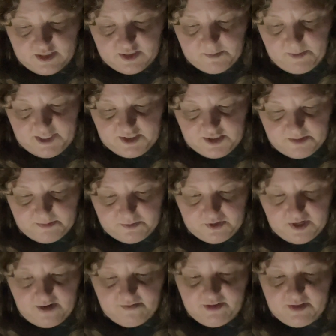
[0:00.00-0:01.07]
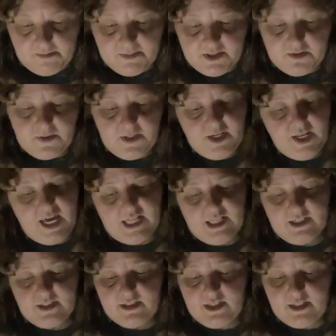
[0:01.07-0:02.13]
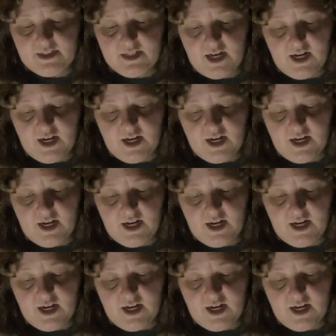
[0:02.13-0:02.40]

spaceship traveling between galaxies